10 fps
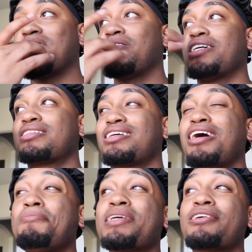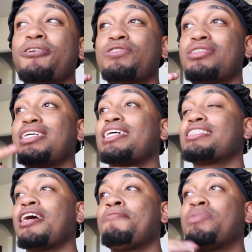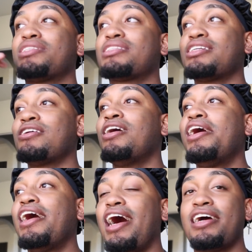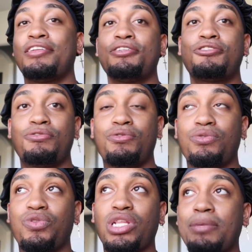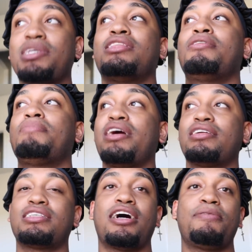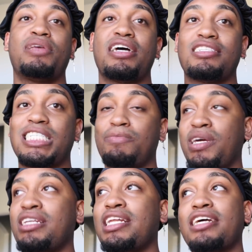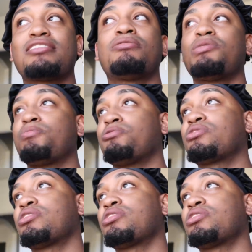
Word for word: So it's coming closer to that time, but still, I need to limit the amount of time that I spend next to people.